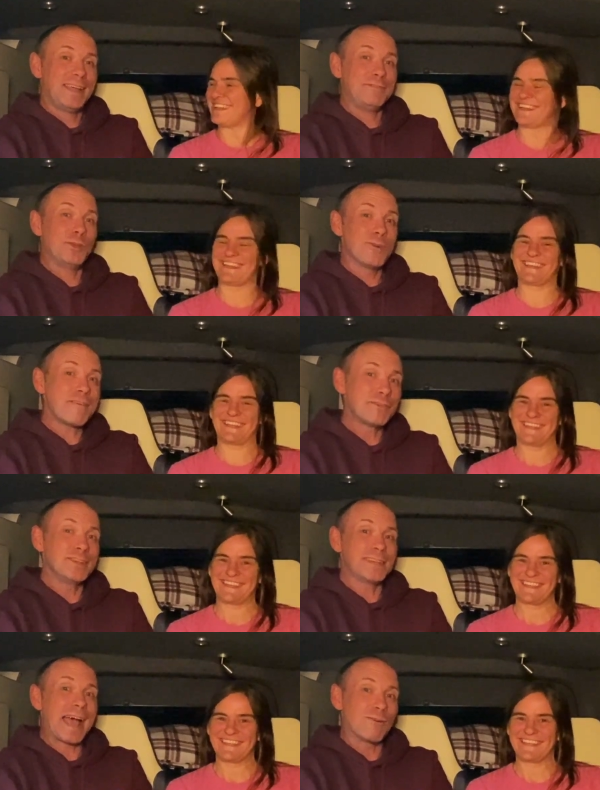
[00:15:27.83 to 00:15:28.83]
Speaker 1: if you're ever
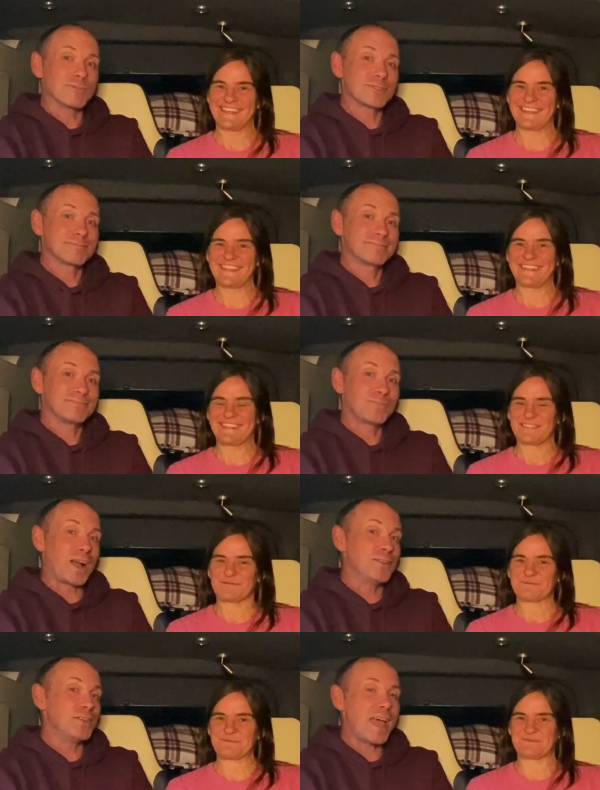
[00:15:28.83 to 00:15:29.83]
in doubt,
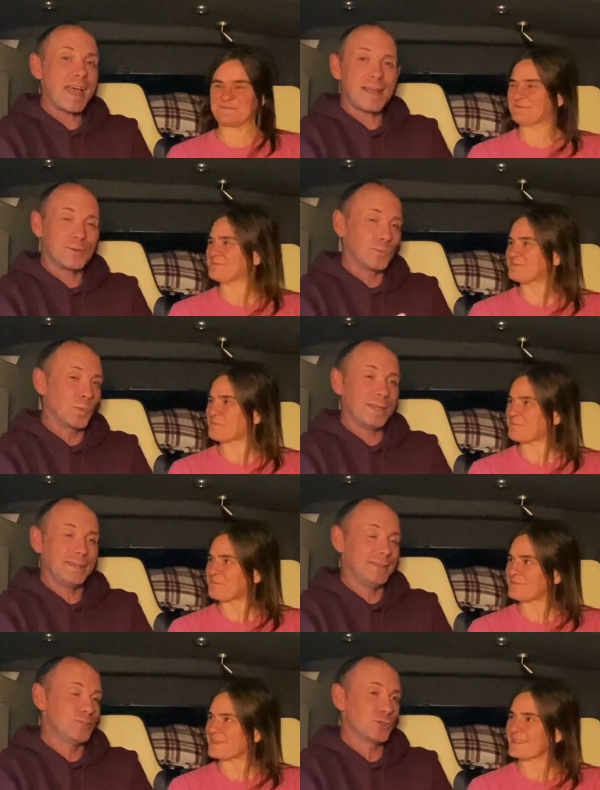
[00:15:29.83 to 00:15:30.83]
and
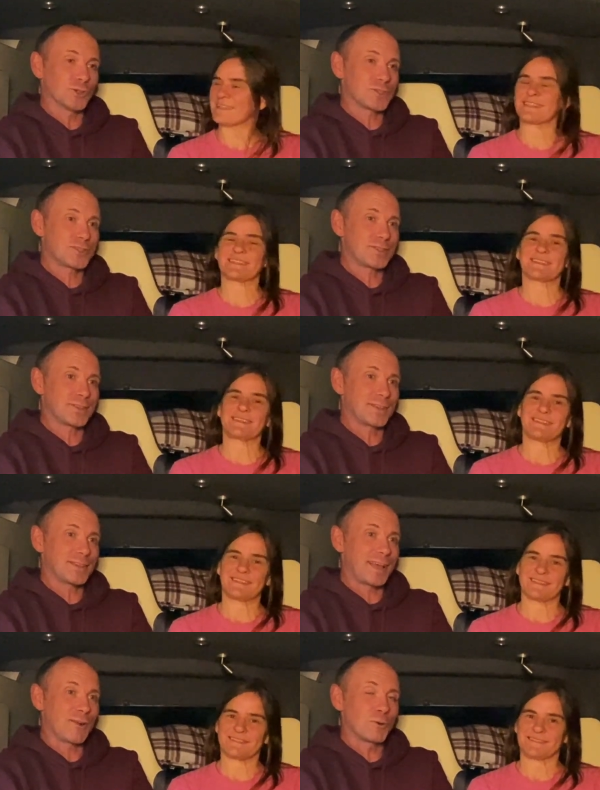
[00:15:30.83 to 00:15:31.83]
we just
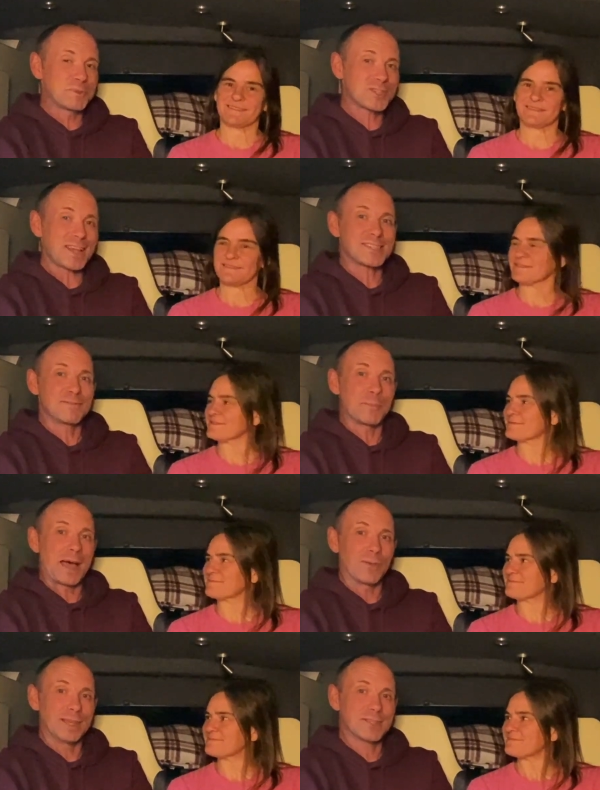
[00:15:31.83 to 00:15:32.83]
are obsessive
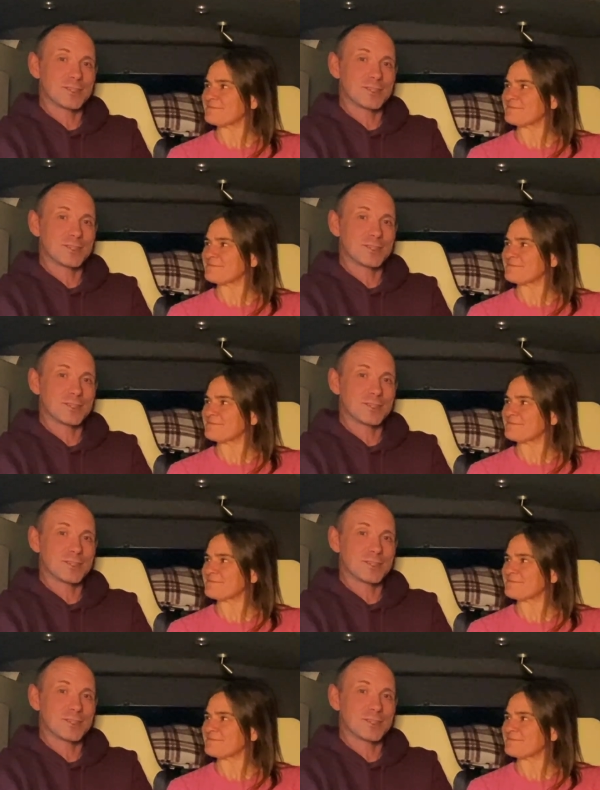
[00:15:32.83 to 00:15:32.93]
about this,